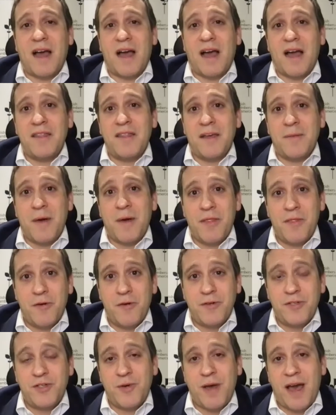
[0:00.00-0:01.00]
think about
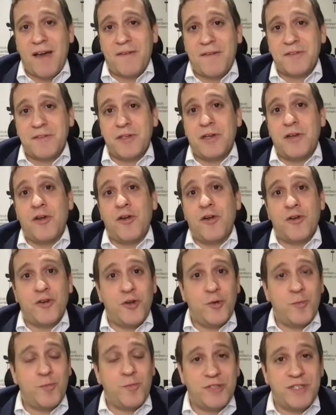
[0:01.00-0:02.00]
those who have to learn
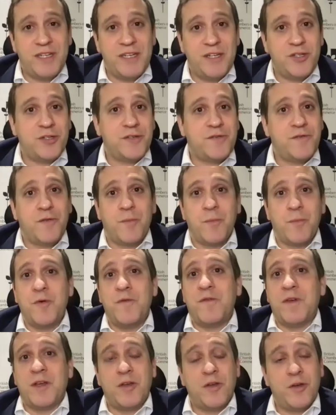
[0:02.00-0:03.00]
new procedures for
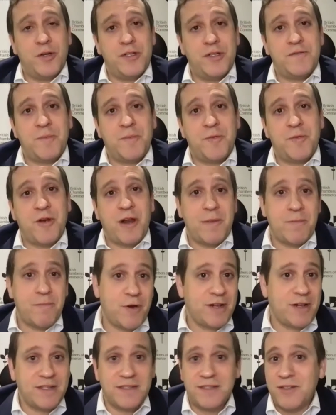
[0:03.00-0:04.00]
moving goods from Great
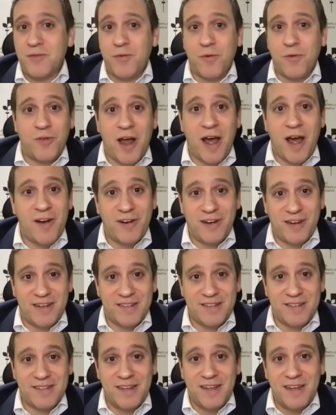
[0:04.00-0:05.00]
Britain to Northern
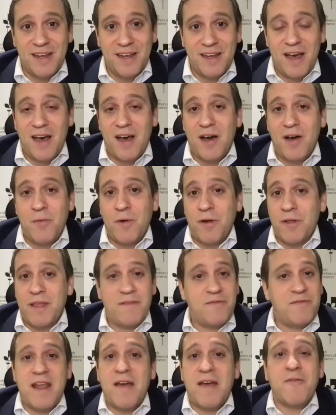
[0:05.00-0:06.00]
Ireland, where
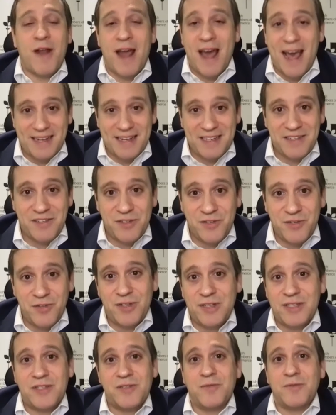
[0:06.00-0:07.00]
they've never had to do
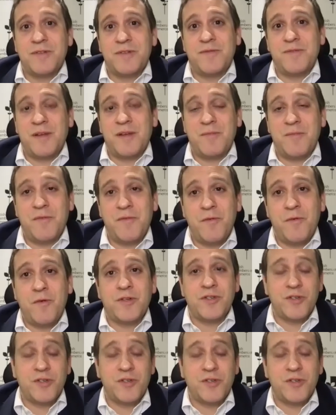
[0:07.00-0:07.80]
this sort of thing before.